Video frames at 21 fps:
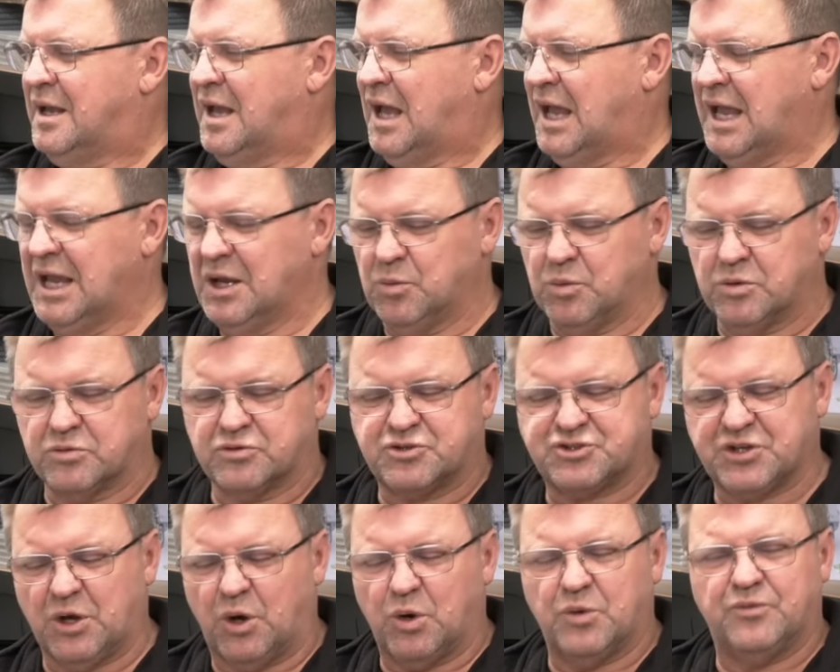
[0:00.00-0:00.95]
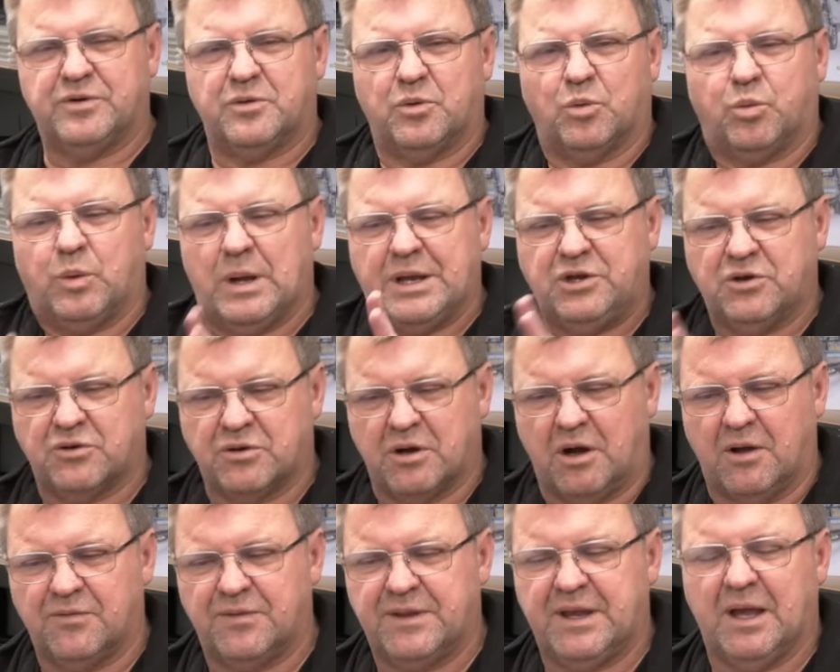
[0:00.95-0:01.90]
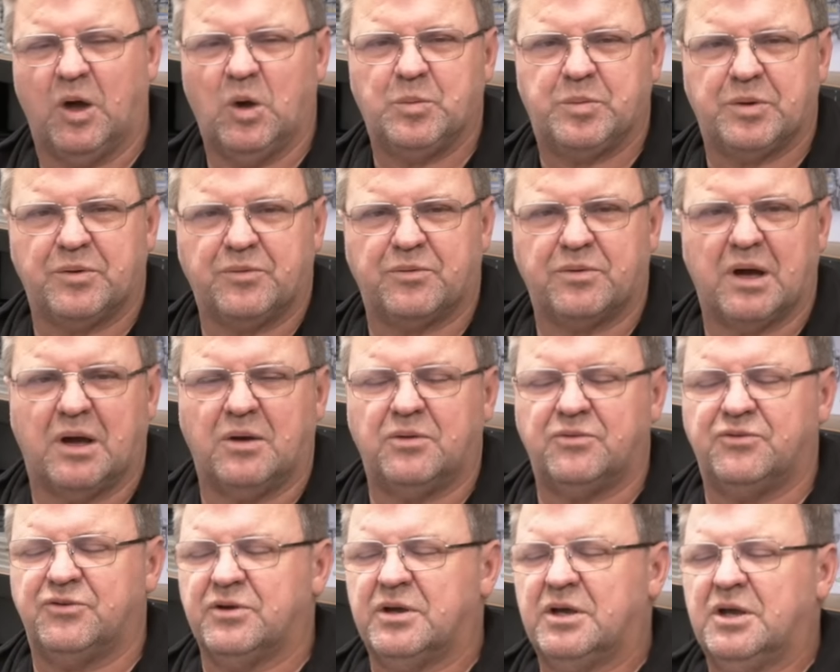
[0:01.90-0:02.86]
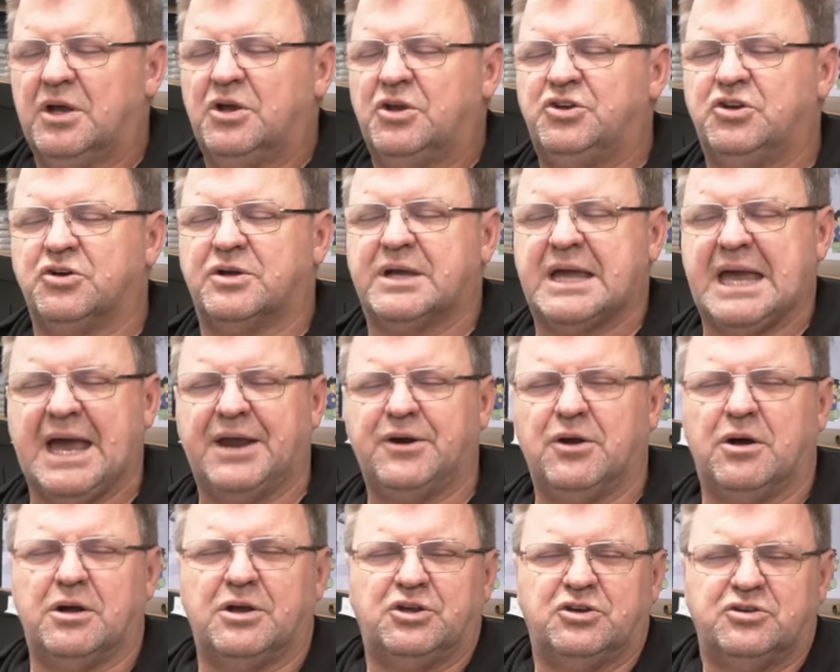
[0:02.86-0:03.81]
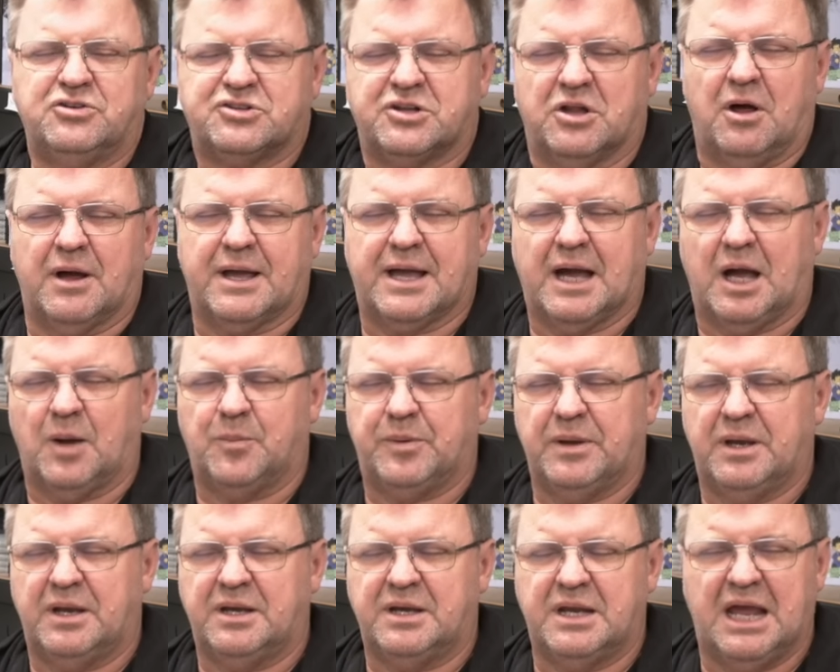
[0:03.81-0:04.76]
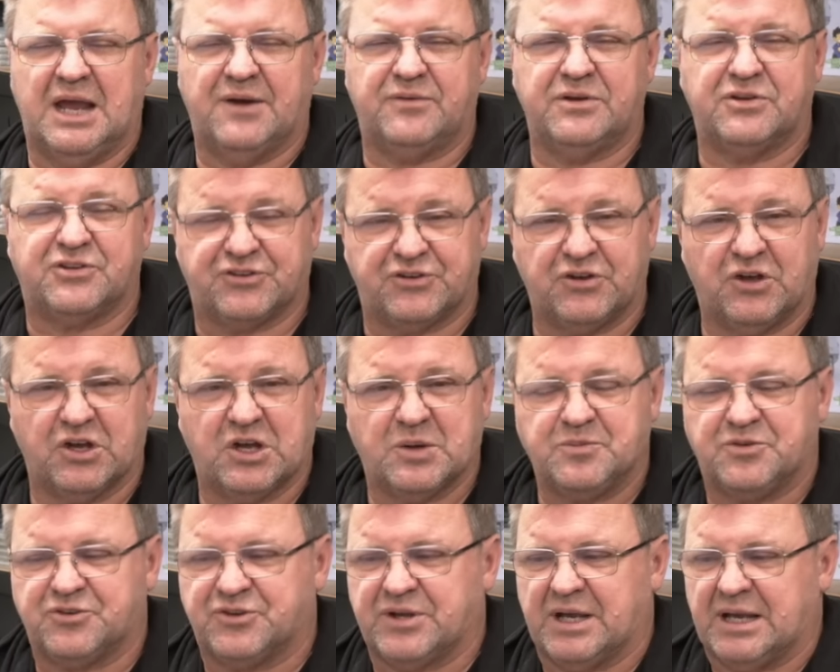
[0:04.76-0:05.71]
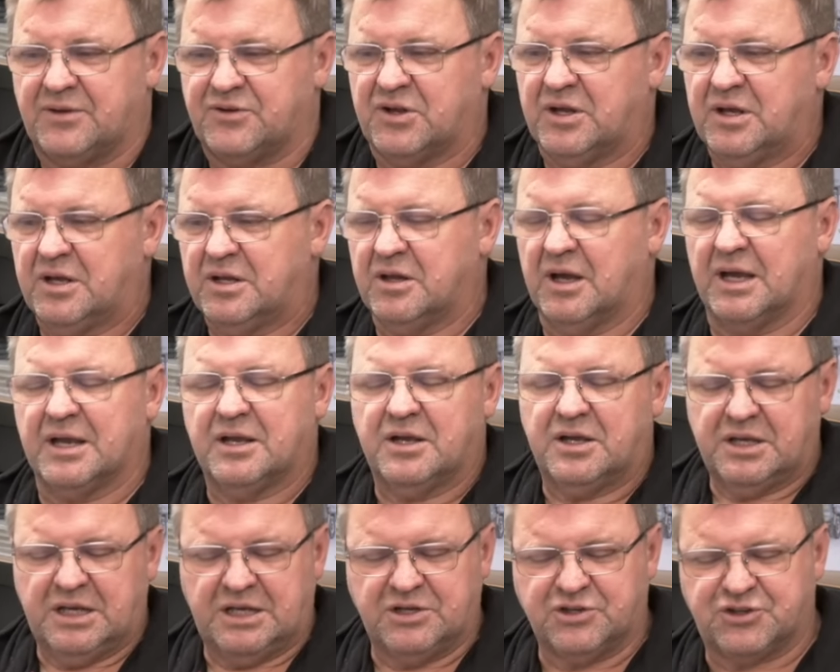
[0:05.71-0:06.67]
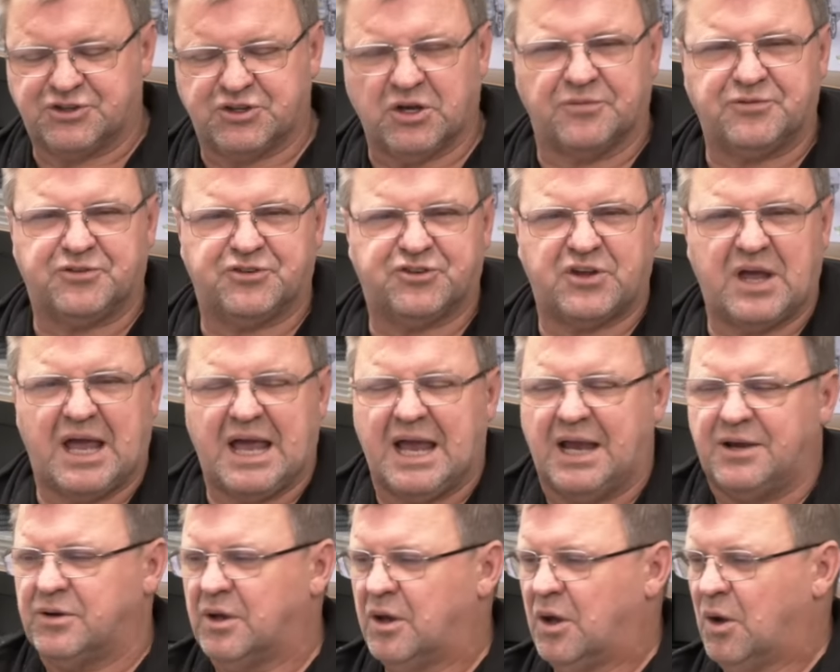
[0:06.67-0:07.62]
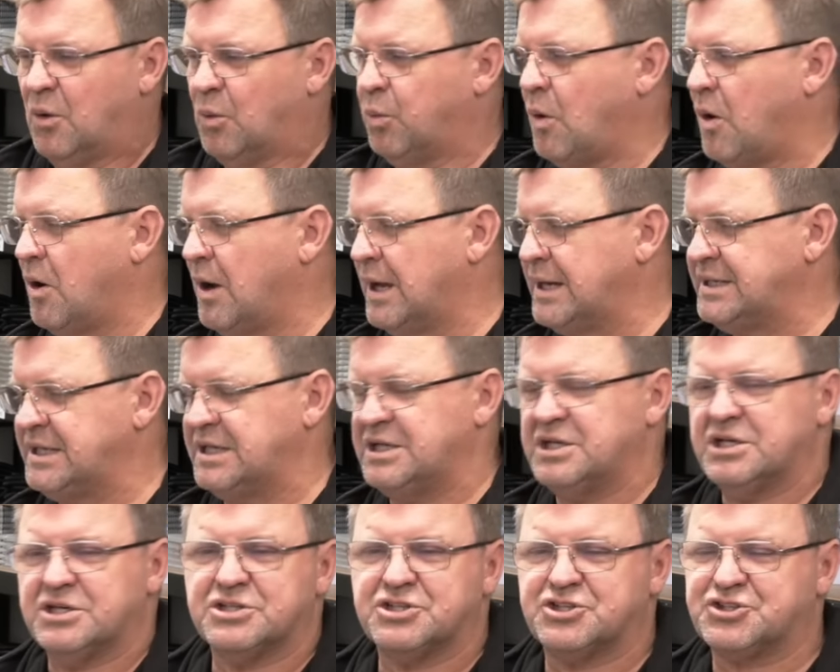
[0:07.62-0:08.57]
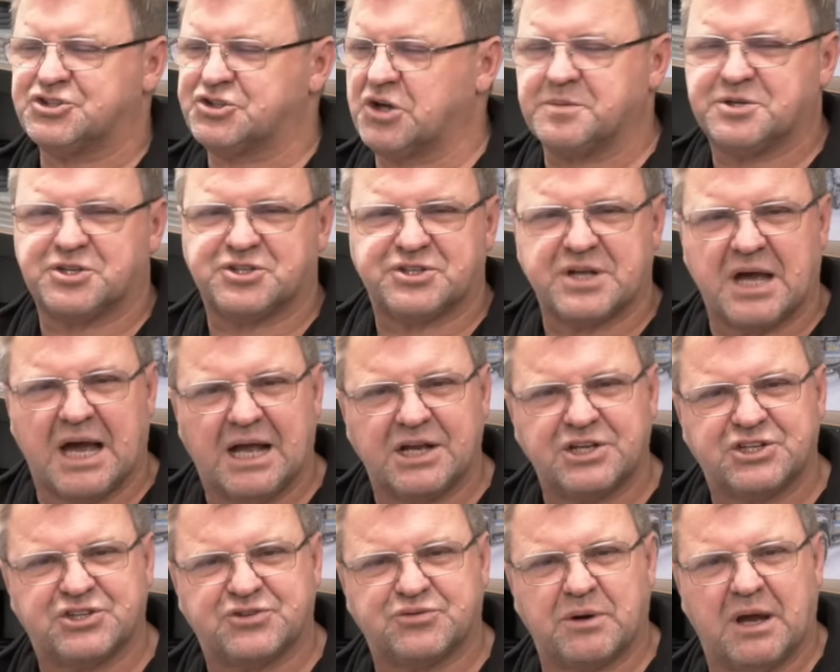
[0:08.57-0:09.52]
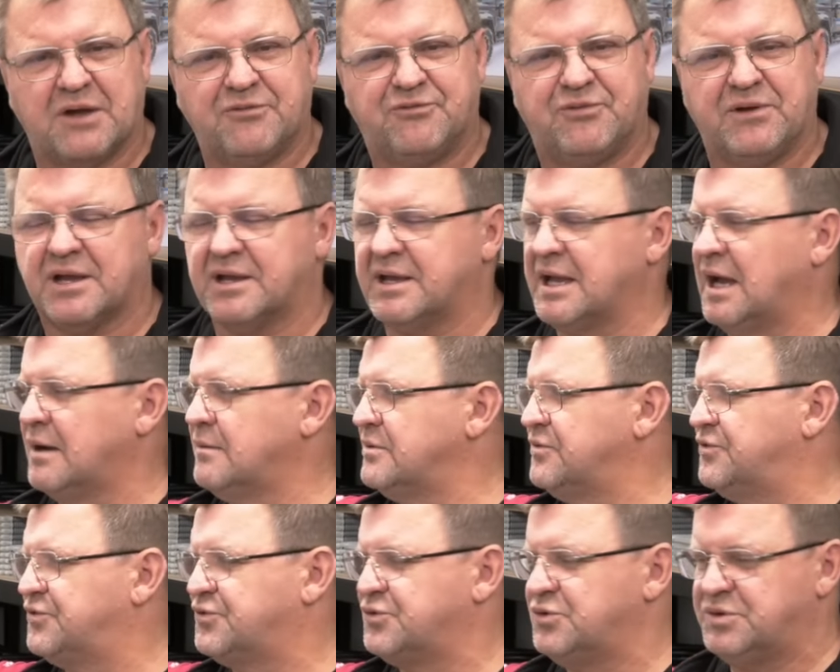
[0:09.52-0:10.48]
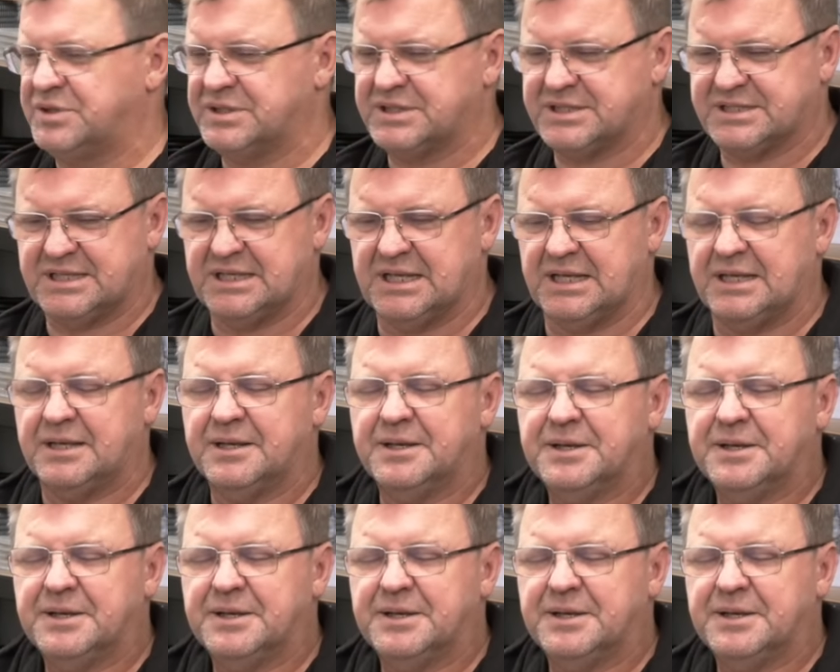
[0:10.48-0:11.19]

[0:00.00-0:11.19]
It will solve it when you're on the open roads. You cannot use lockup in every circumstance, like in soft sand, windy, stop-start traffic, going through the city,